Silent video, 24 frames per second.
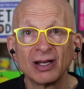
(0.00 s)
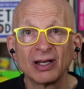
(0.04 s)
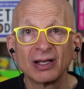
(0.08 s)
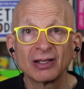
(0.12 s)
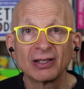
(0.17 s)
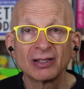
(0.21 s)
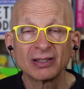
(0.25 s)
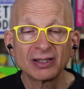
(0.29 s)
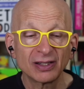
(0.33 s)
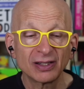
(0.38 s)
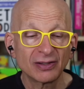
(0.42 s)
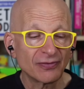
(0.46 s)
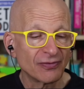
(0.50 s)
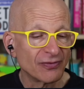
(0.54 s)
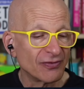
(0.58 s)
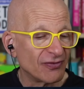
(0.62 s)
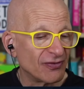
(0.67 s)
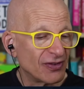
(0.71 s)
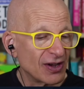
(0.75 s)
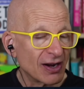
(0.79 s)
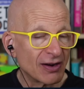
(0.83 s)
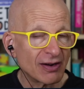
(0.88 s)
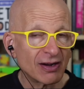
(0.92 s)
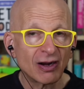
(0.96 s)
Because
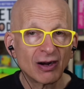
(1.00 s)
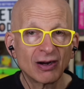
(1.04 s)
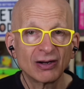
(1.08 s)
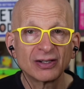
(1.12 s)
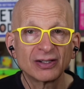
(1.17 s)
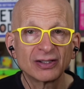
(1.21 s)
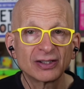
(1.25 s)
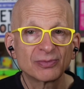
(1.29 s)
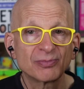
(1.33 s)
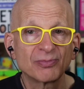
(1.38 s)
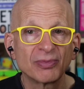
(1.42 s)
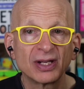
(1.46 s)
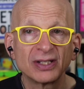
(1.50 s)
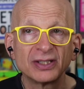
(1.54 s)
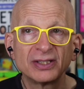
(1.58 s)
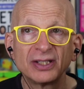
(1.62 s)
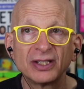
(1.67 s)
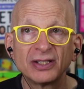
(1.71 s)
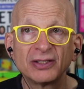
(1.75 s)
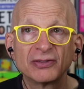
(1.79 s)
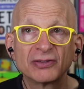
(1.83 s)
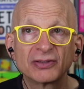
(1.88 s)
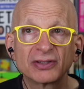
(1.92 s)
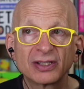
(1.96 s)
very hard to
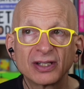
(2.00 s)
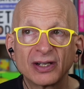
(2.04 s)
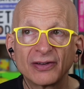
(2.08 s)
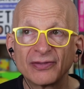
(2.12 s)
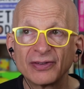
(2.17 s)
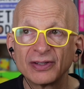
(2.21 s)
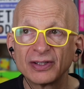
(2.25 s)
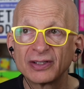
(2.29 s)
spreadsheet yourself